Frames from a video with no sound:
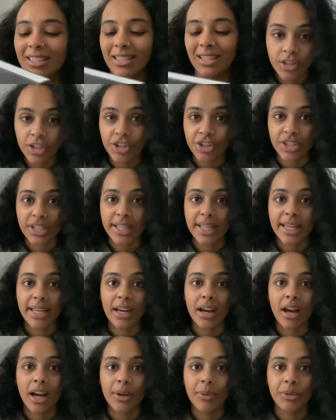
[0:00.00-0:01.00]

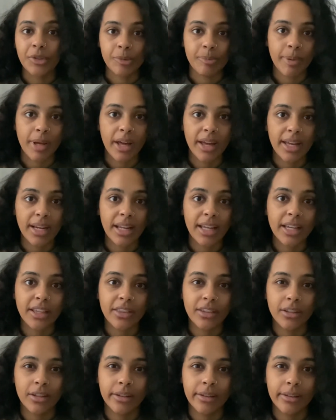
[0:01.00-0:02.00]
Usually I would buy like
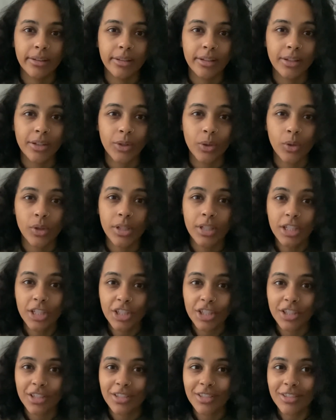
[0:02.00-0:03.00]
the
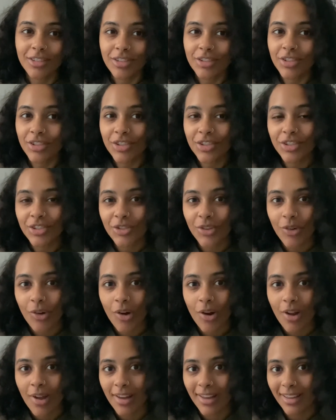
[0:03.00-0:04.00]
Leuchtenstra,